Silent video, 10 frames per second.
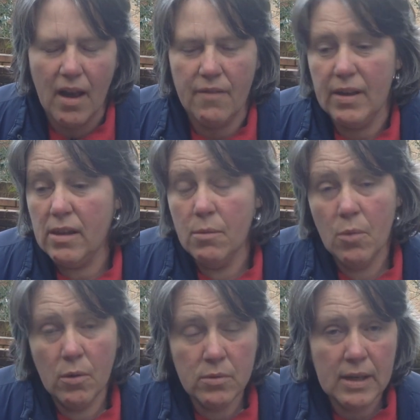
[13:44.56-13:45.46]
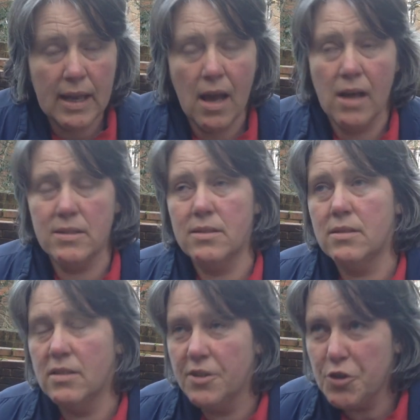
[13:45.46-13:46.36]
having
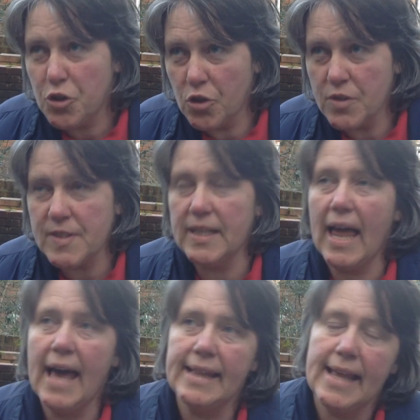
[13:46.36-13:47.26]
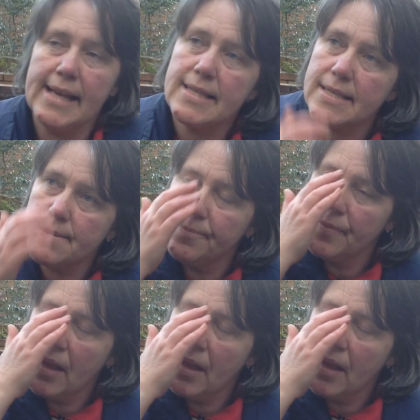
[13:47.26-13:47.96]
pneumonias, tonsillitis,